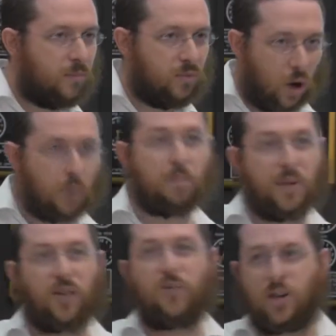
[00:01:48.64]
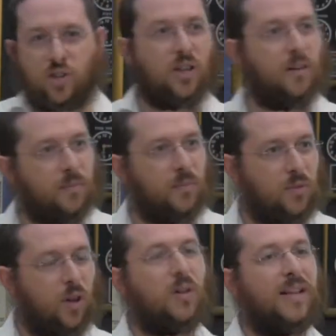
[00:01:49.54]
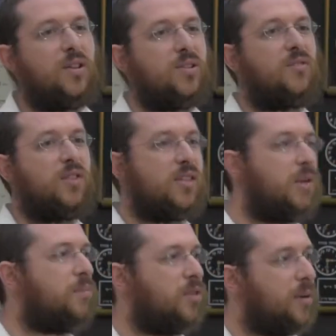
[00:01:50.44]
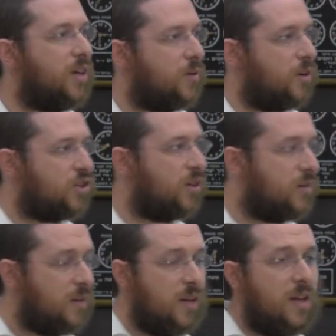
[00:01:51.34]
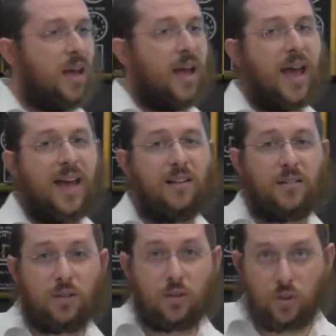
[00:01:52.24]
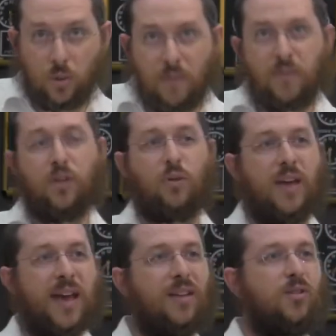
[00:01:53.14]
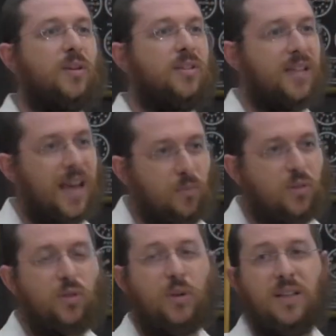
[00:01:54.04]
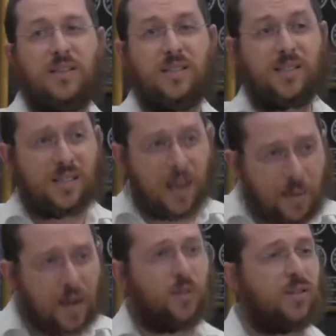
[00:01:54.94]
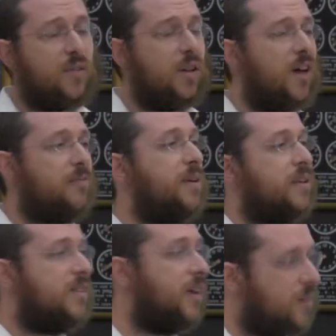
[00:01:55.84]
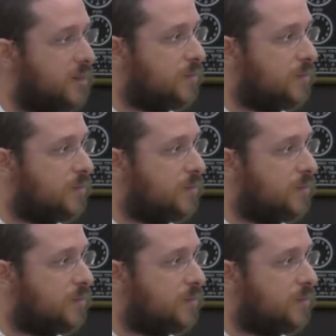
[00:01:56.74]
don't be a rasha, don't allow yourself to slip to being a rasha and do everything you can to attempt to, at least in some areas of your life, be a tzaddik.